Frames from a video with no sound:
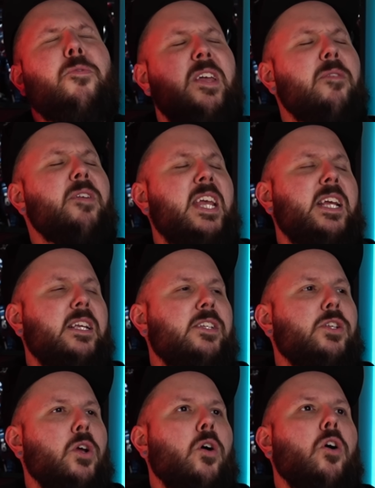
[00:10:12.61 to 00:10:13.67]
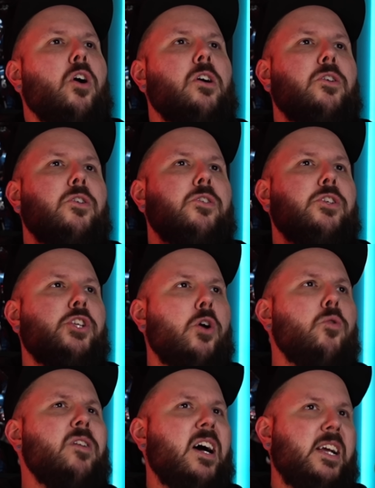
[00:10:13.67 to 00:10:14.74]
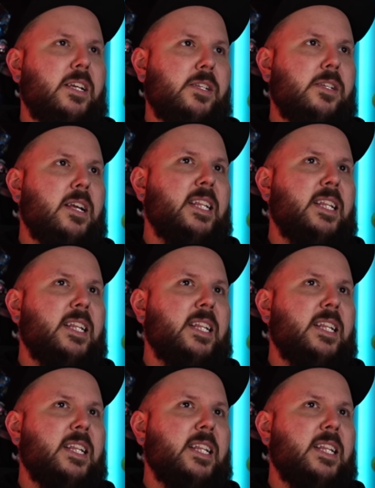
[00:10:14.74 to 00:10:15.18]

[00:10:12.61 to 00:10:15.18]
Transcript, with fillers: VVs are so nice